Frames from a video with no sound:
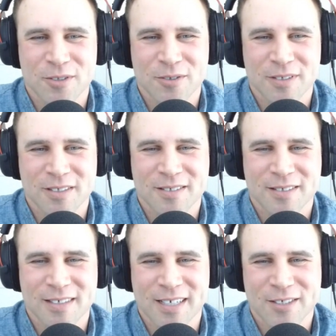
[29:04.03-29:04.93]
do
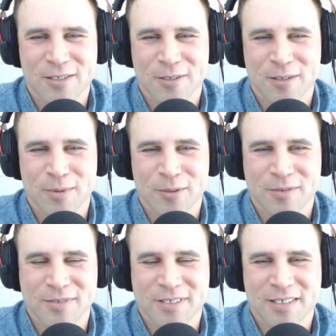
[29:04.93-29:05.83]
that I just learned about
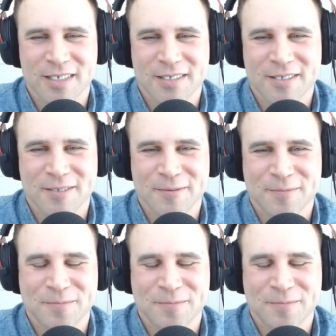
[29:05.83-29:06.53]
in the States.